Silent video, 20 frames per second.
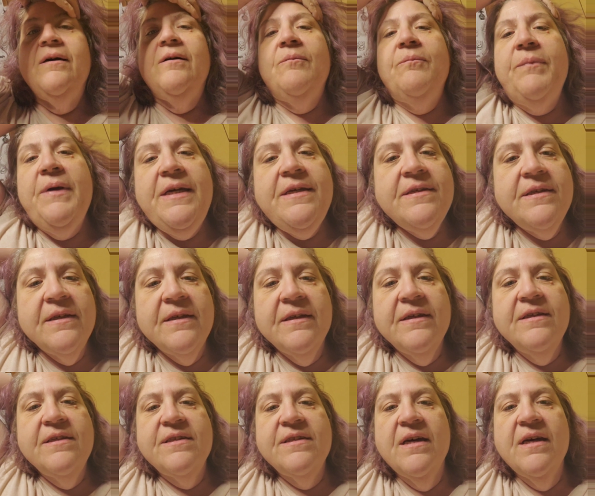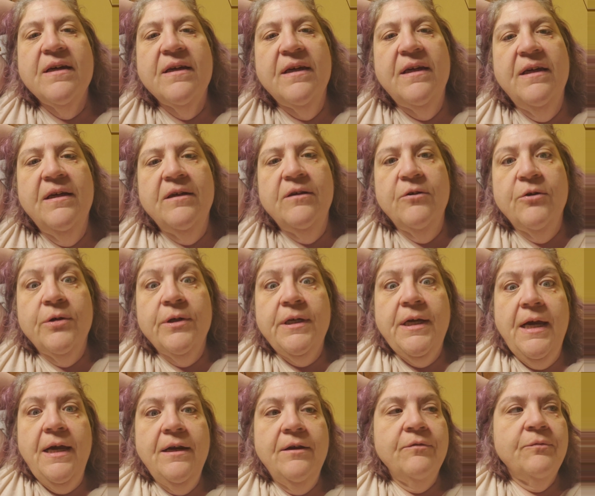Basically stuck in
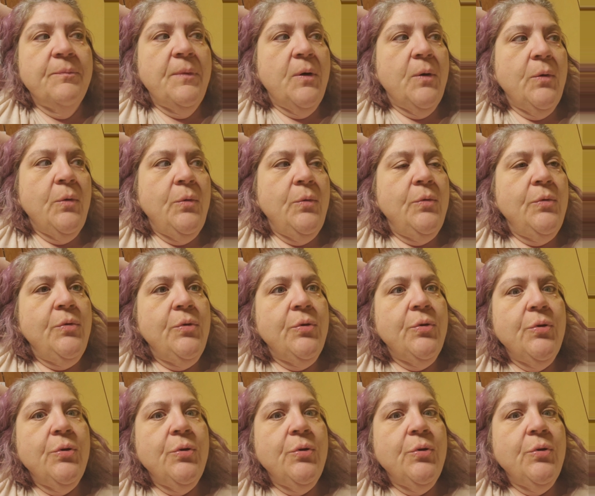creative mode